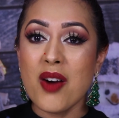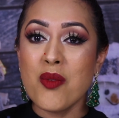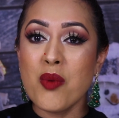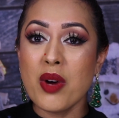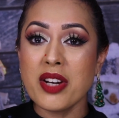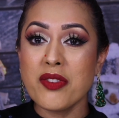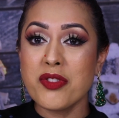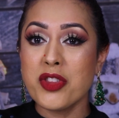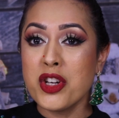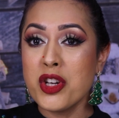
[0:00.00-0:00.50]

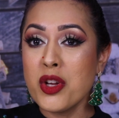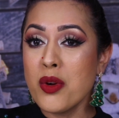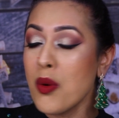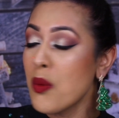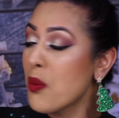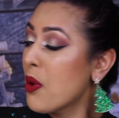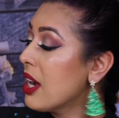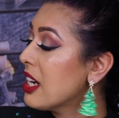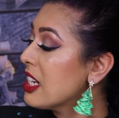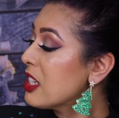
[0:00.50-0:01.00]
one of the newer
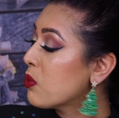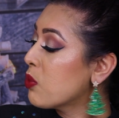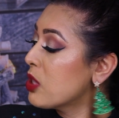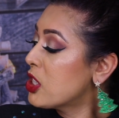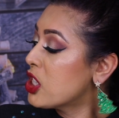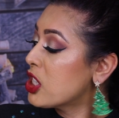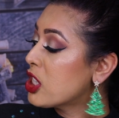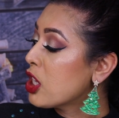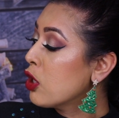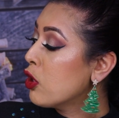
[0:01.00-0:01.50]
ones
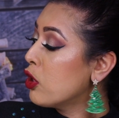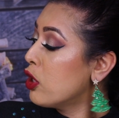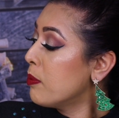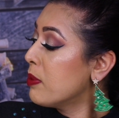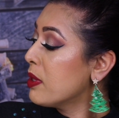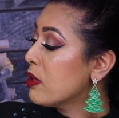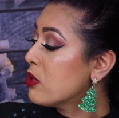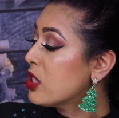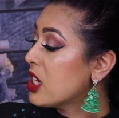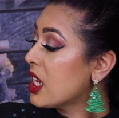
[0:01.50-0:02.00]
which is the Huda
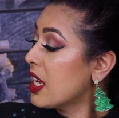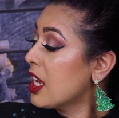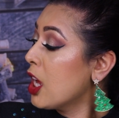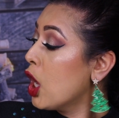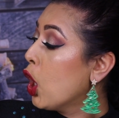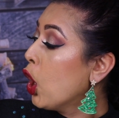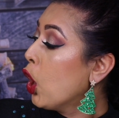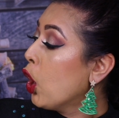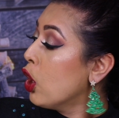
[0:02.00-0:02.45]
Beauty